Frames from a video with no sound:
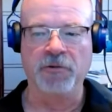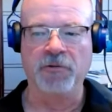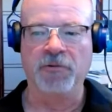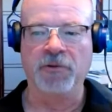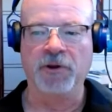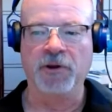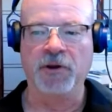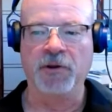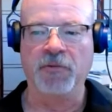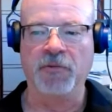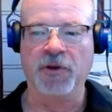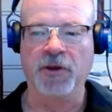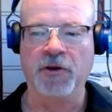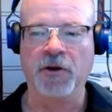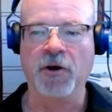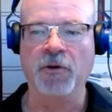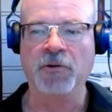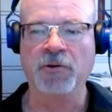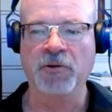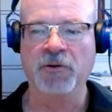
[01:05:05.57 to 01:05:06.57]
the
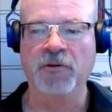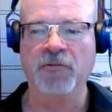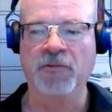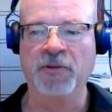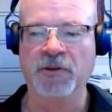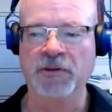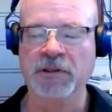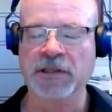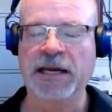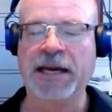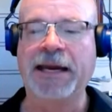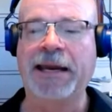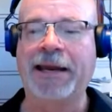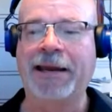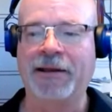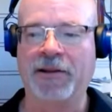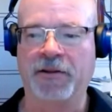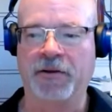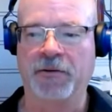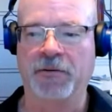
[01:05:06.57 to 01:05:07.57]
owner of the
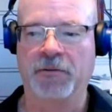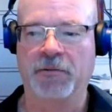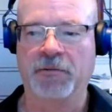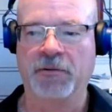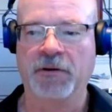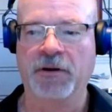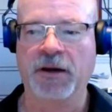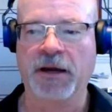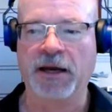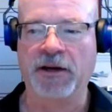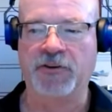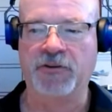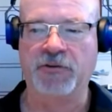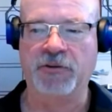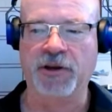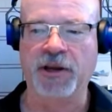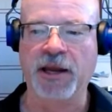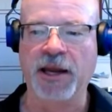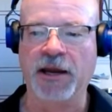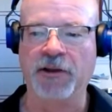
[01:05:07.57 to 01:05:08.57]
land, actually
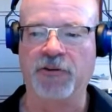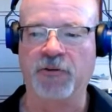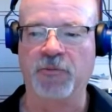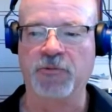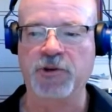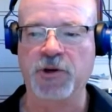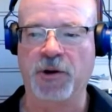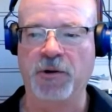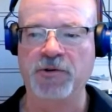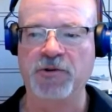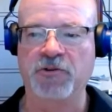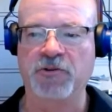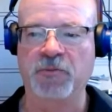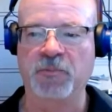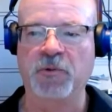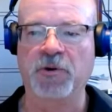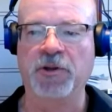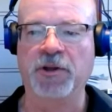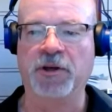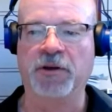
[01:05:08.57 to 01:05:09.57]
had some chargers
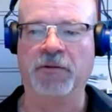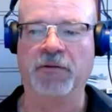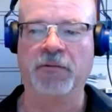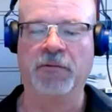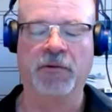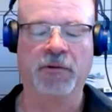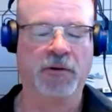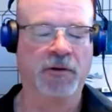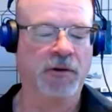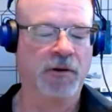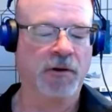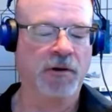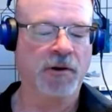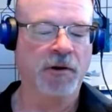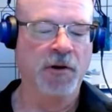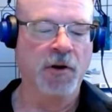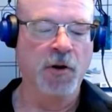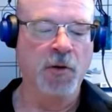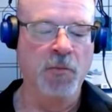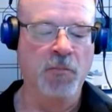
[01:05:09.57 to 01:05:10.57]
put in,
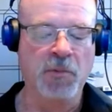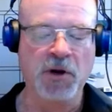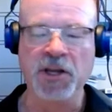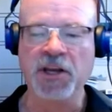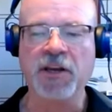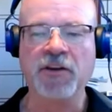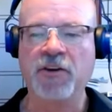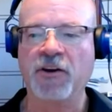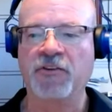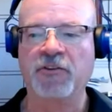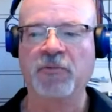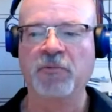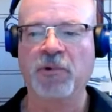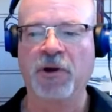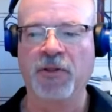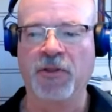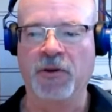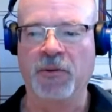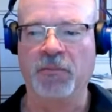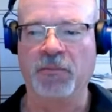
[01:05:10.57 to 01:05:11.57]
but he doesn't run
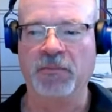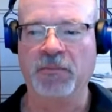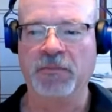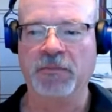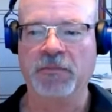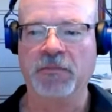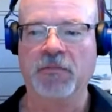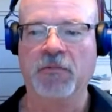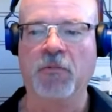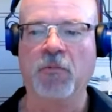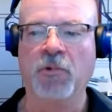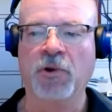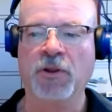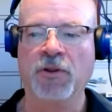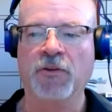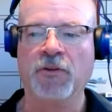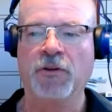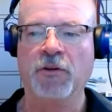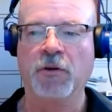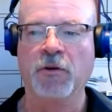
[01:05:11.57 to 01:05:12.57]
them. One of
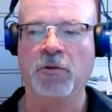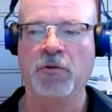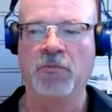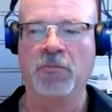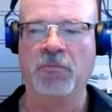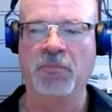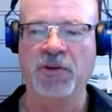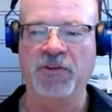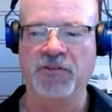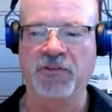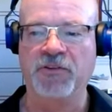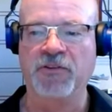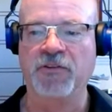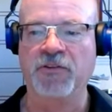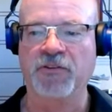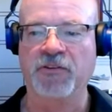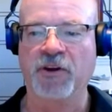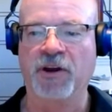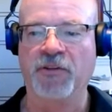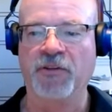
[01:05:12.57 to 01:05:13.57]
the local businesses
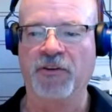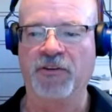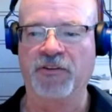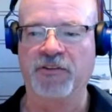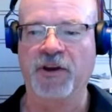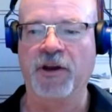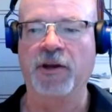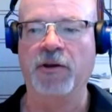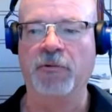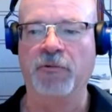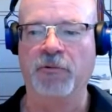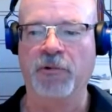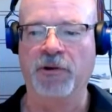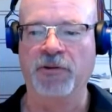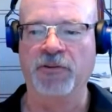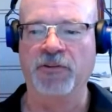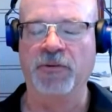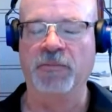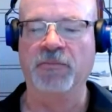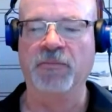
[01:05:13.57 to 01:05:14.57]
on the site runs them,